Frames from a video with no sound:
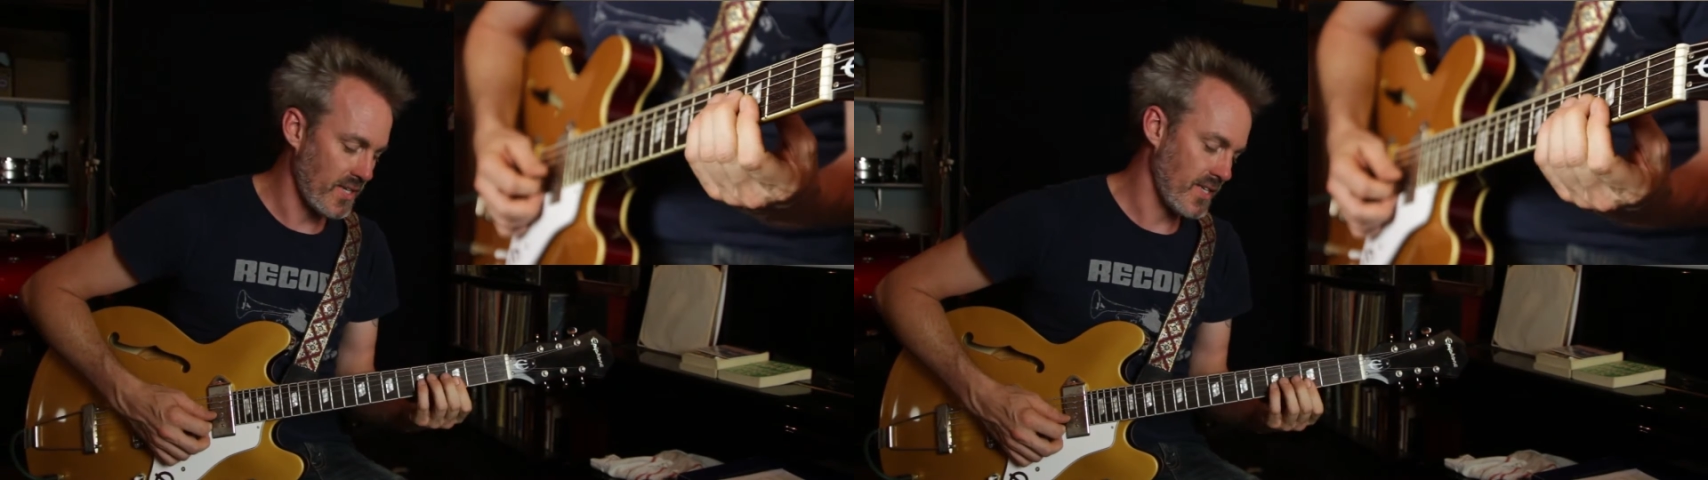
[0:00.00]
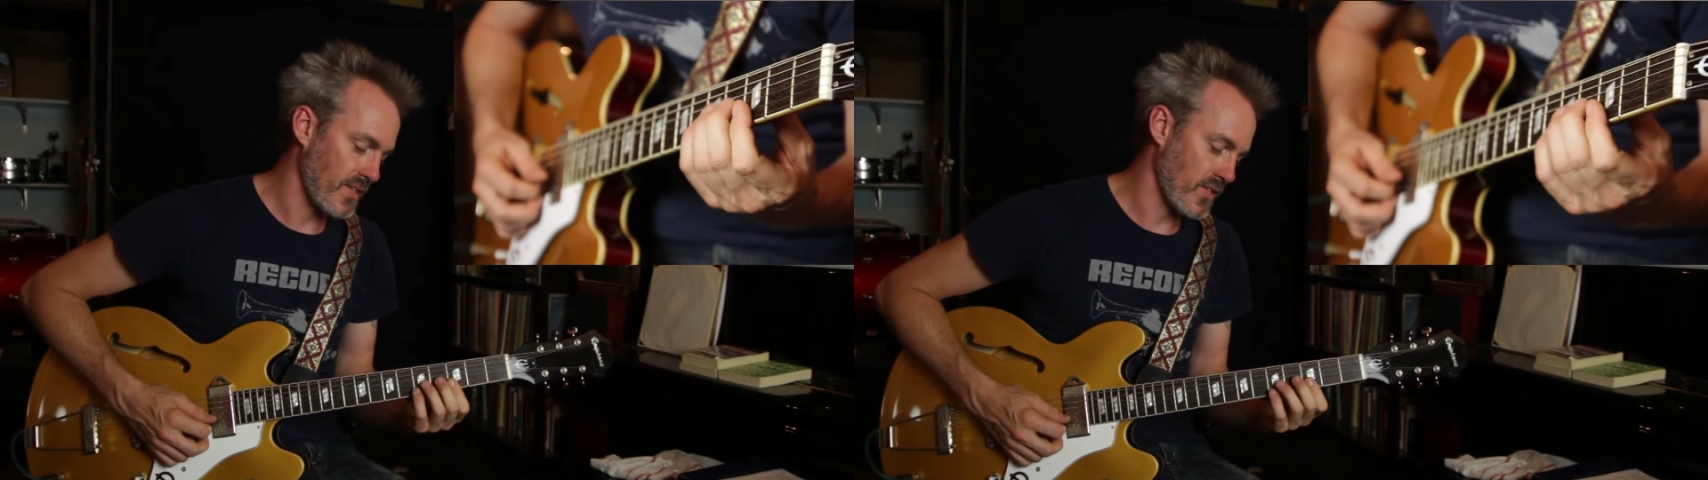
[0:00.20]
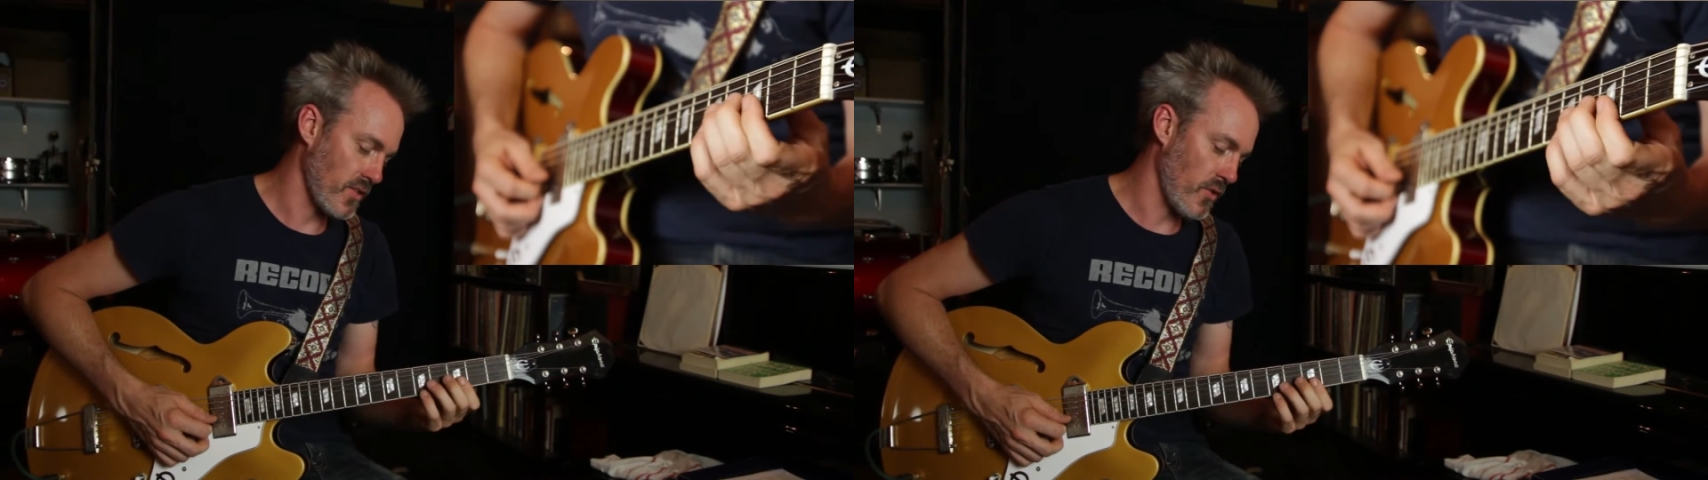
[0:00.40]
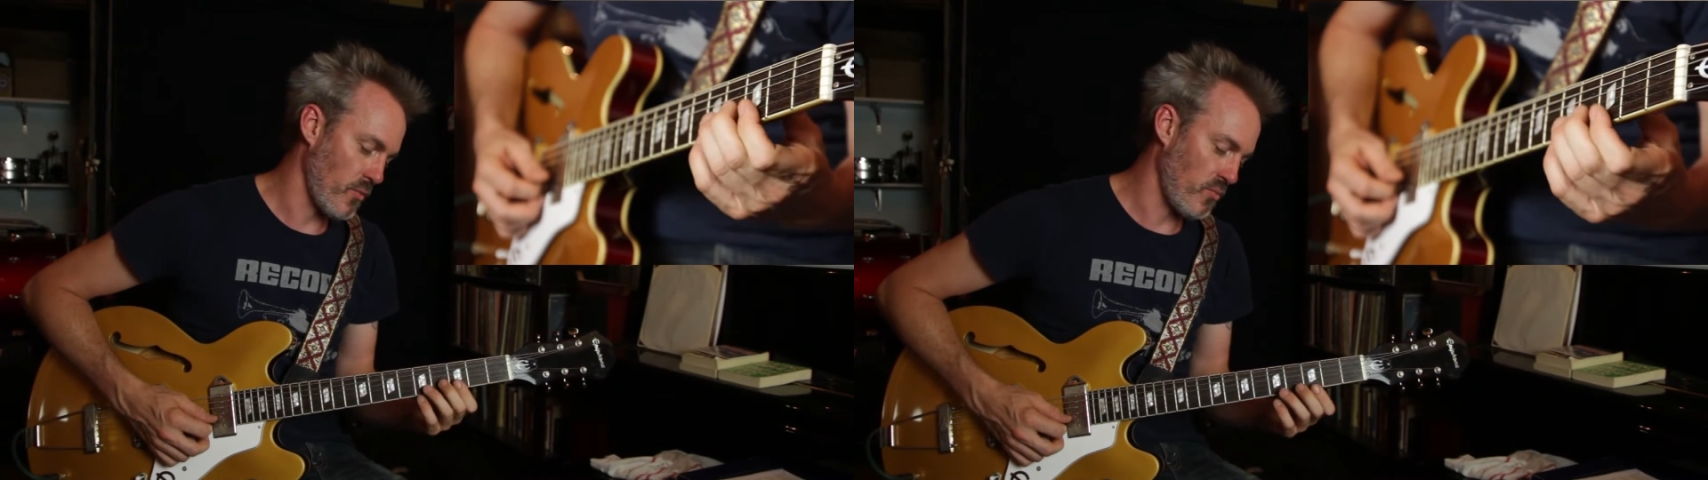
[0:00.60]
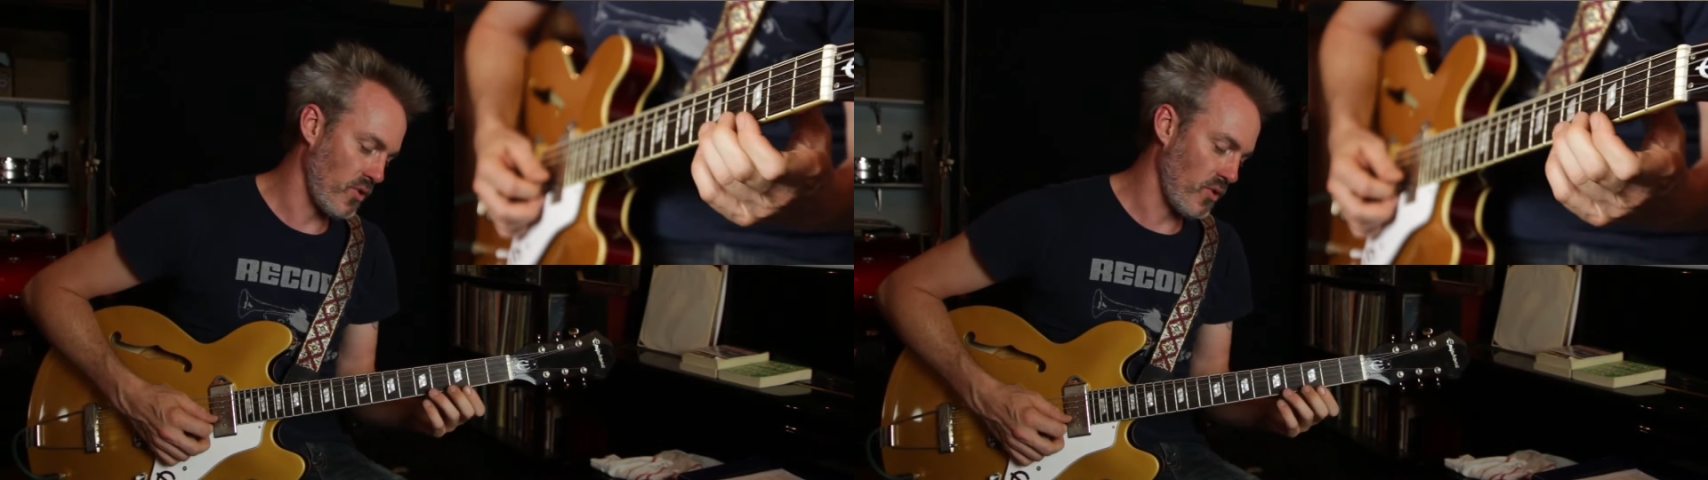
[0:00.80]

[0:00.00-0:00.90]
could take this other